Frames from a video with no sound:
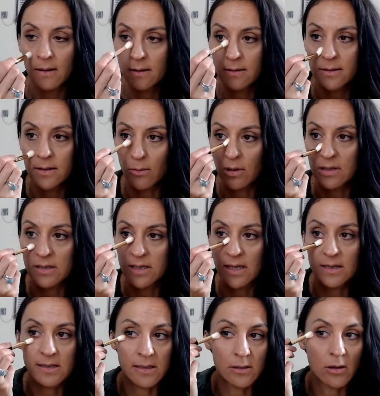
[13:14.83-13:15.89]
so it
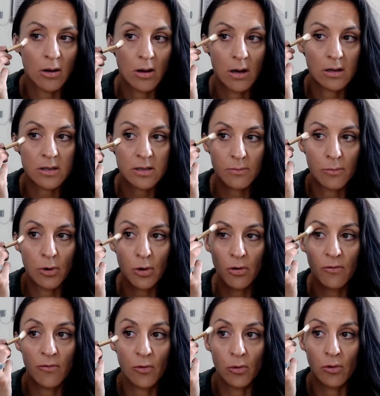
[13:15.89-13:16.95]
does not move
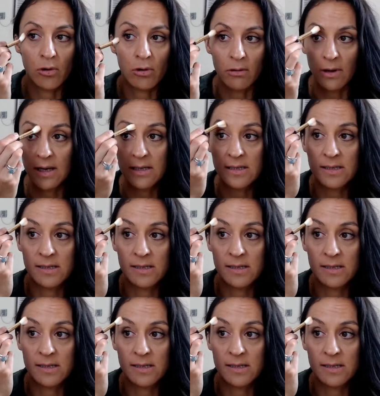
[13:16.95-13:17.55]
or crease.